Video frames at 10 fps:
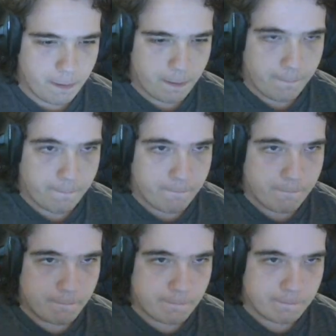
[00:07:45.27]

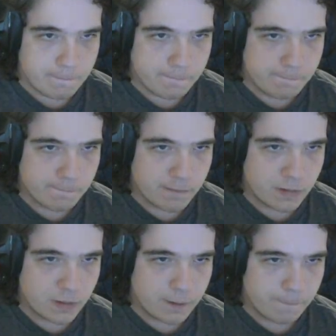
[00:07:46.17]

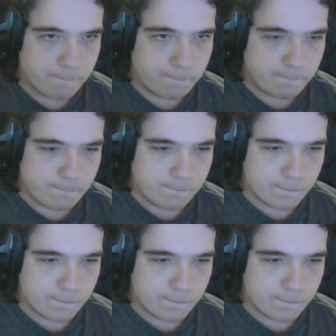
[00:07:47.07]
[no speech]